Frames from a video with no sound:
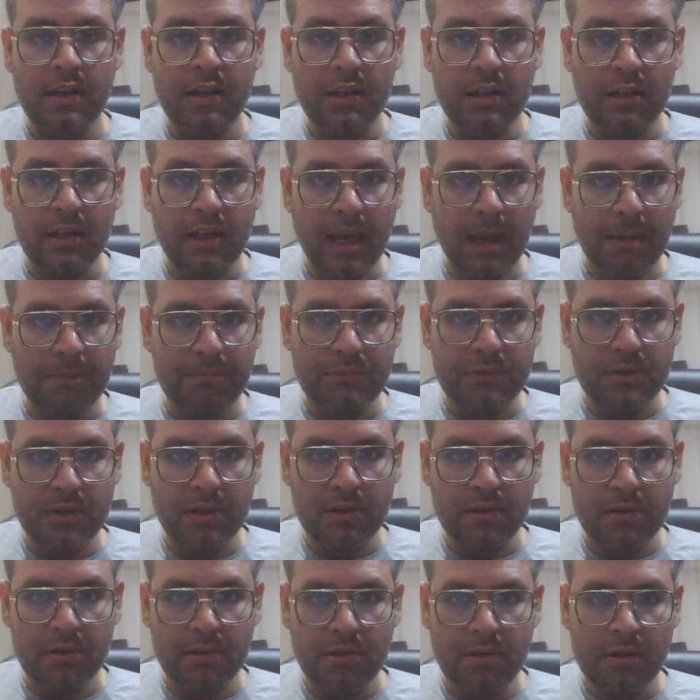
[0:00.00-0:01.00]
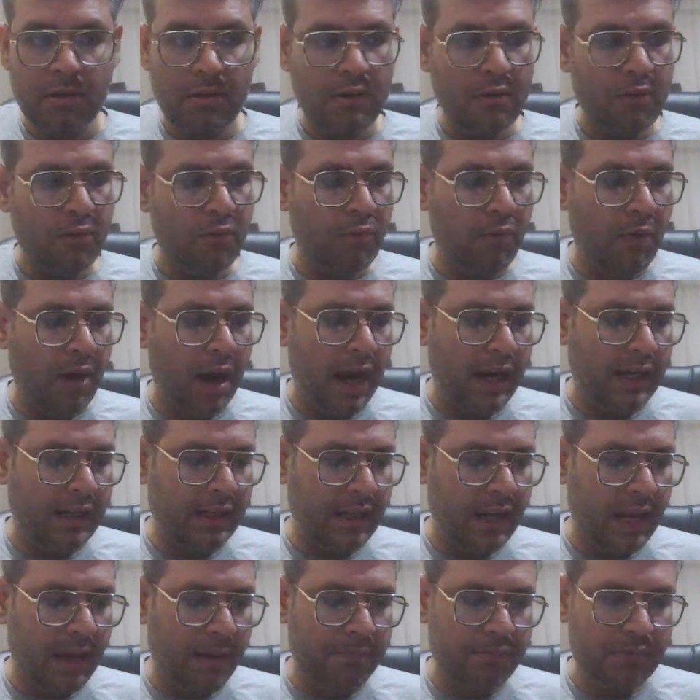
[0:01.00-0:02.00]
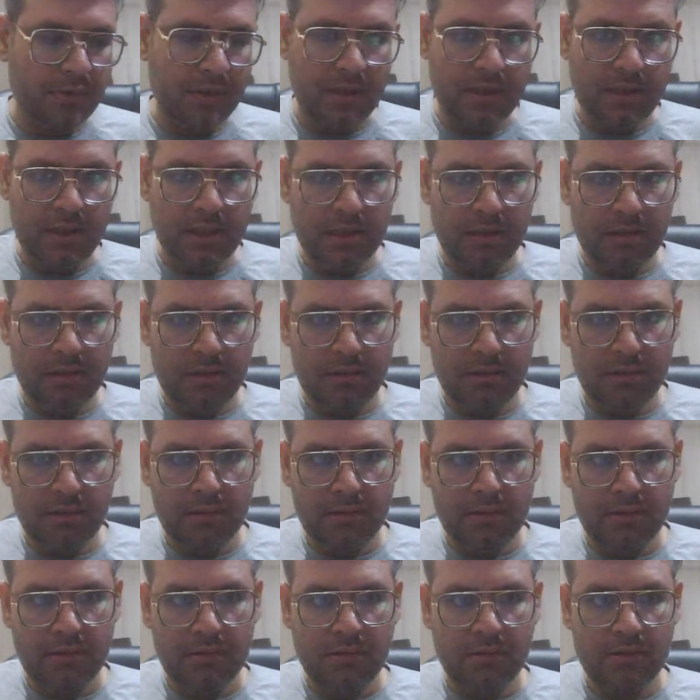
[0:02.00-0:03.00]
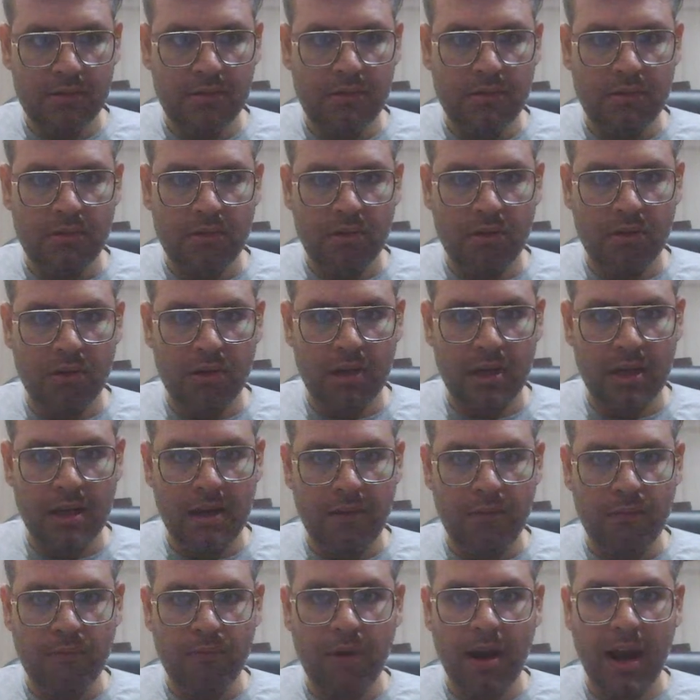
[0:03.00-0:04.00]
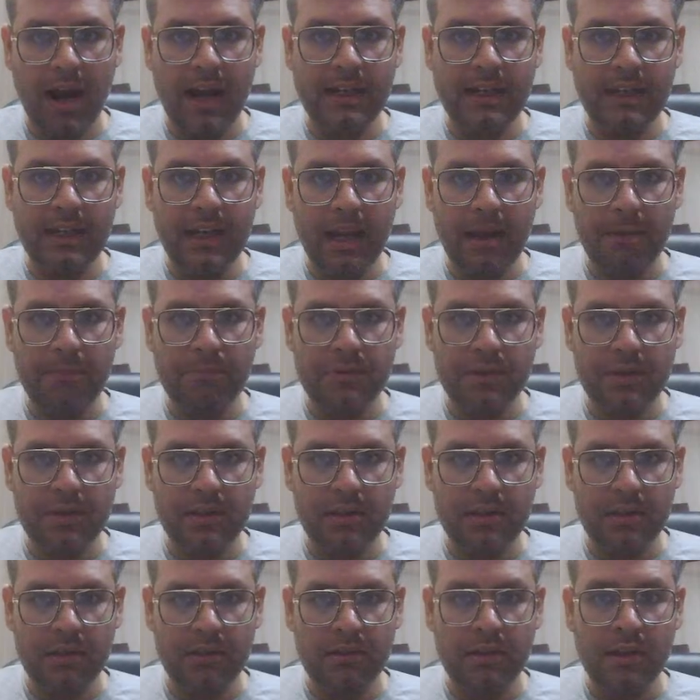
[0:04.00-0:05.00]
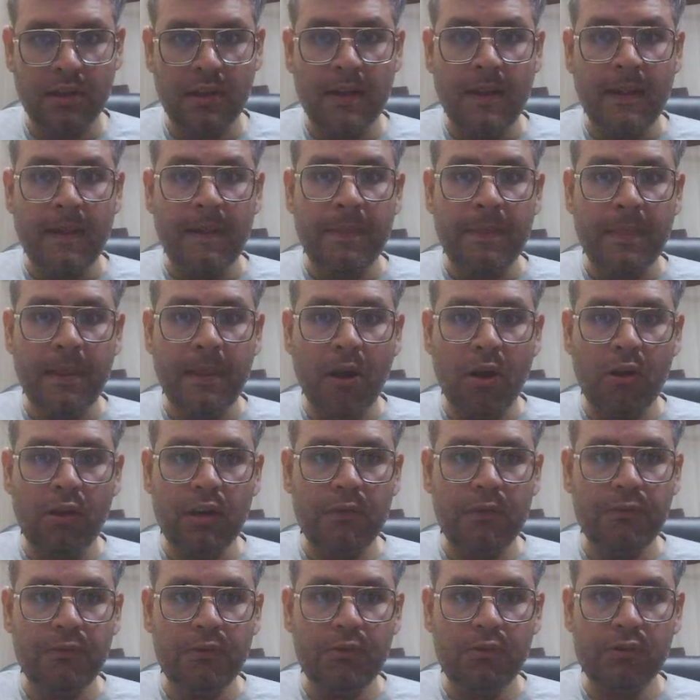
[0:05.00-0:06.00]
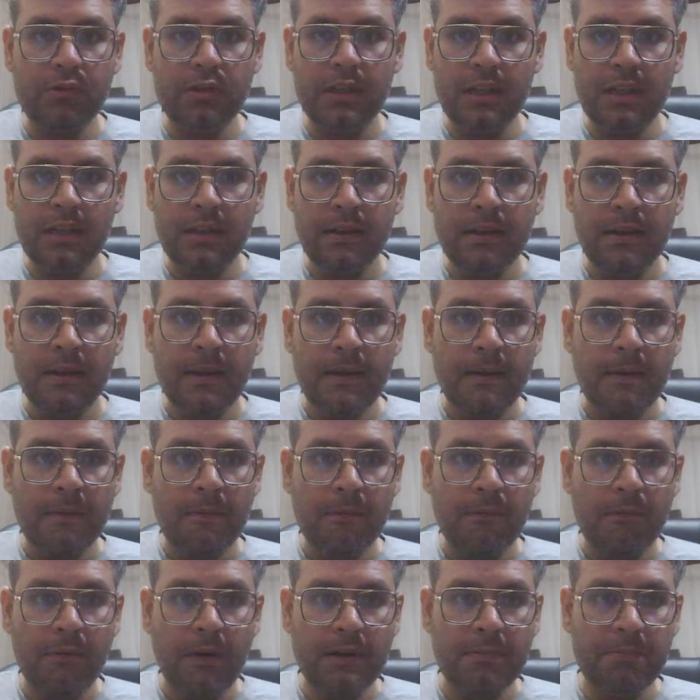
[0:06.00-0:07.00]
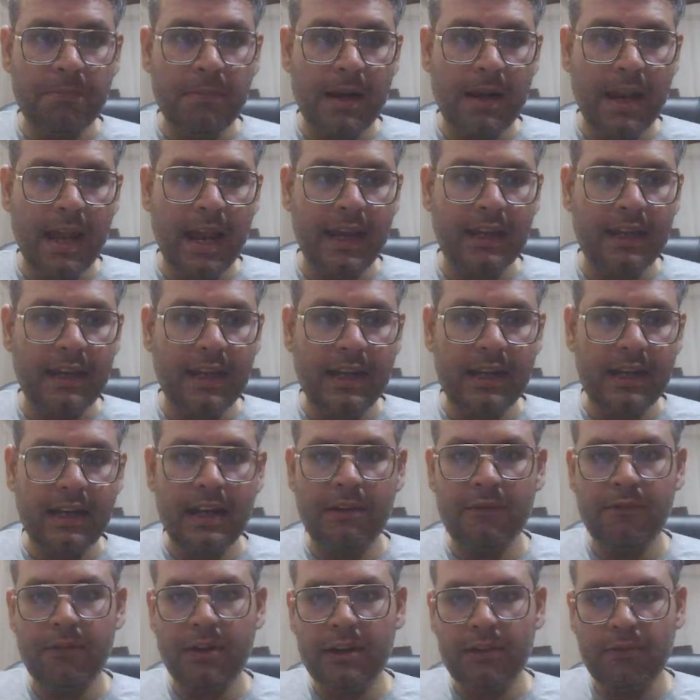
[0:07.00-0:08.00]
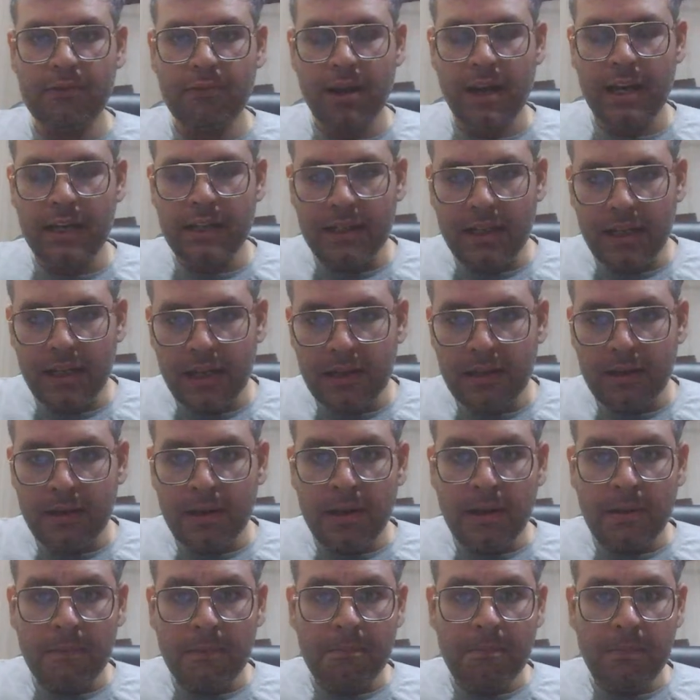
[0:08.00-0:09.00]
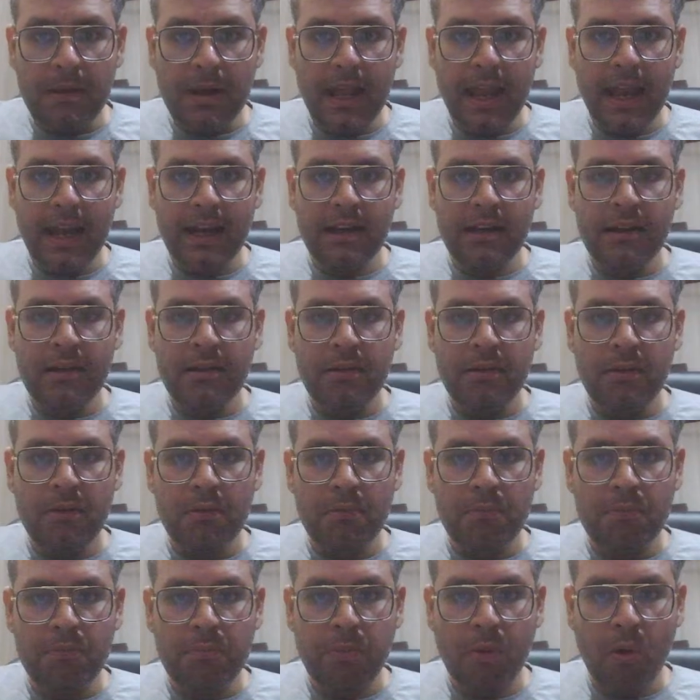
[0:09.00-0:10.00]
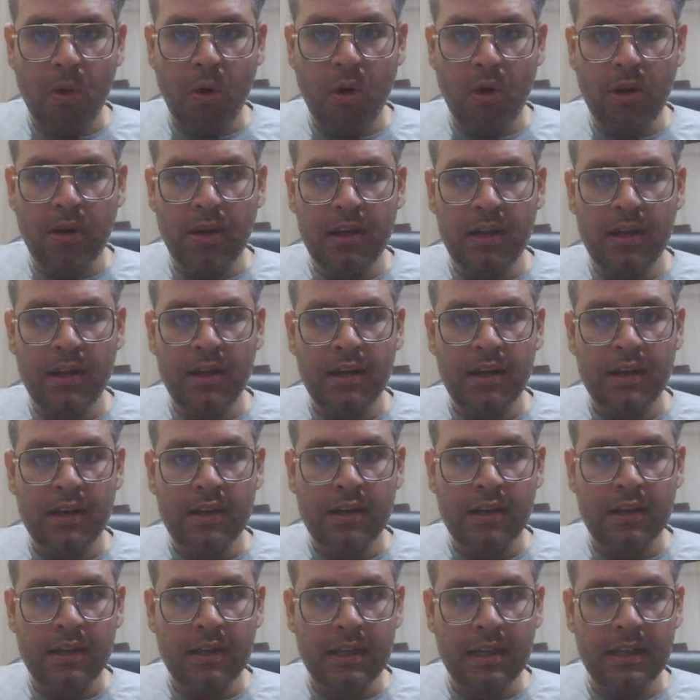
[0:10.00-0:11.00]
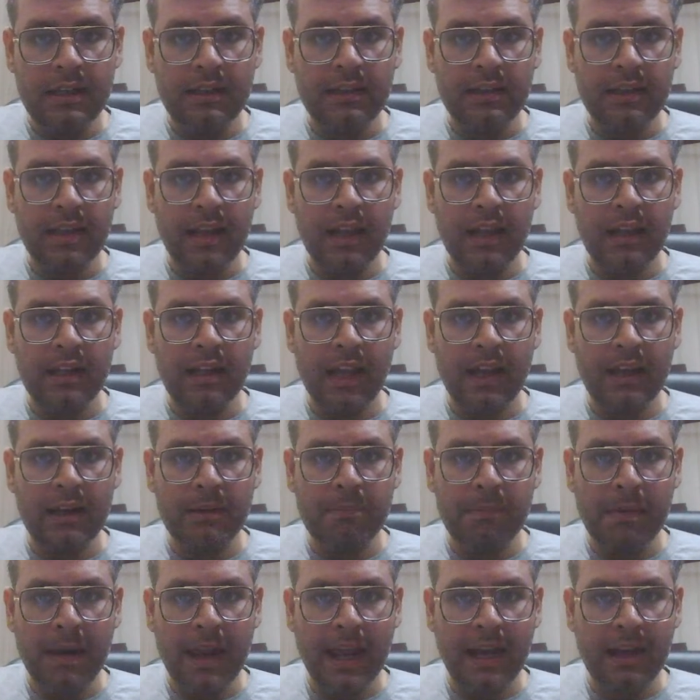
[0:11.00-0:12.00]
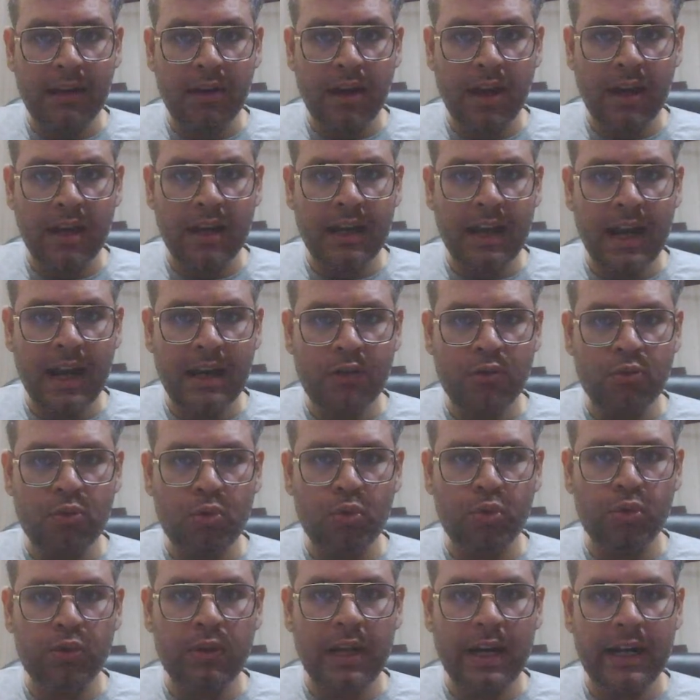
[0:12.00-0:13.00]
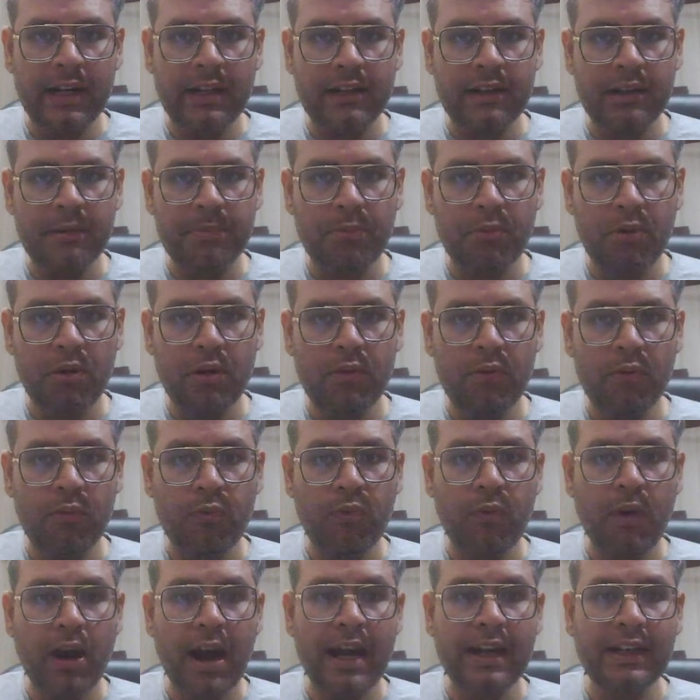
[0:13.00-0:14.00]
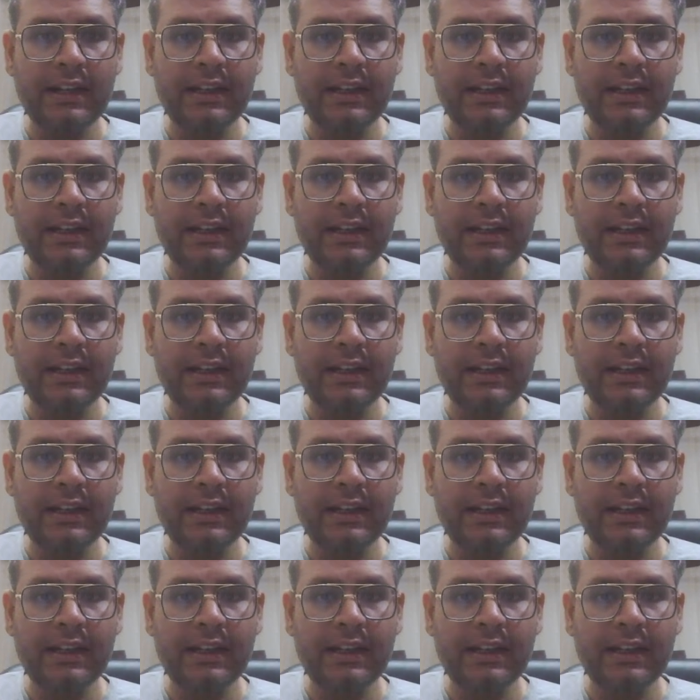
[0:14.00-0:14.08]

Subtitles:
Capture. White capture this. Okay, white capture this. Now if you see what black gain and what white gain. Black pawn in like black get two center pawn, white